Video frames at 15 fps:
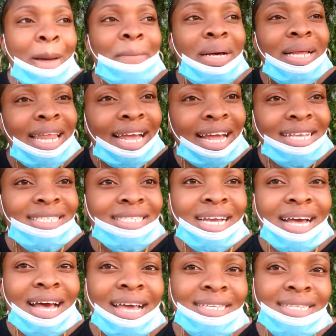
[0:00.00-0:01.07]
But like I
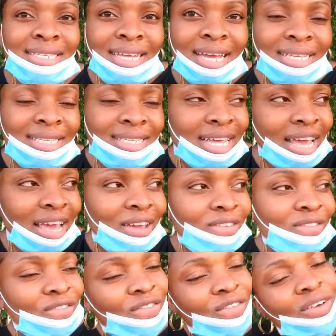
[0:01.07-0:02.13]
said, guys, stay safe.